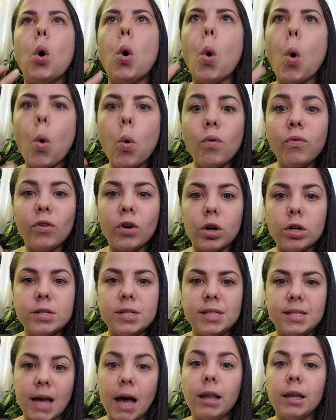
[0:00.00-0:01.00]

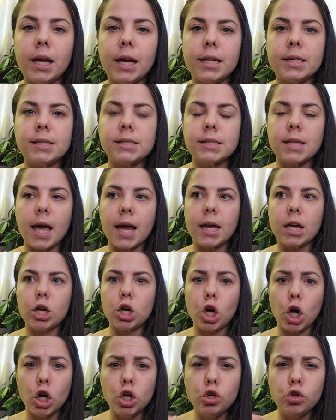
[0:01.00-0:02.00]
overzealous like
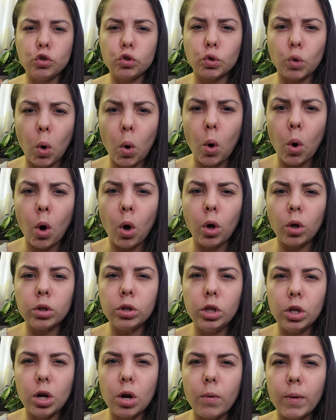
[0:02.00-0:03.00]
control,
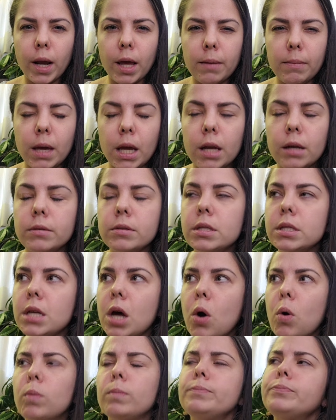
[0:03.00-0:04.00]
you know what I mean?
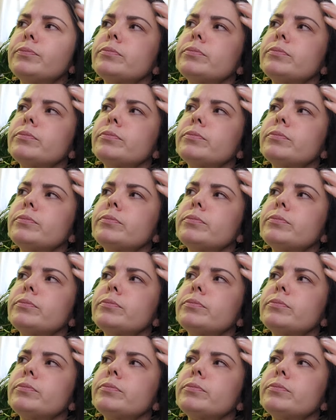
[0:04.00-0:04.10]
So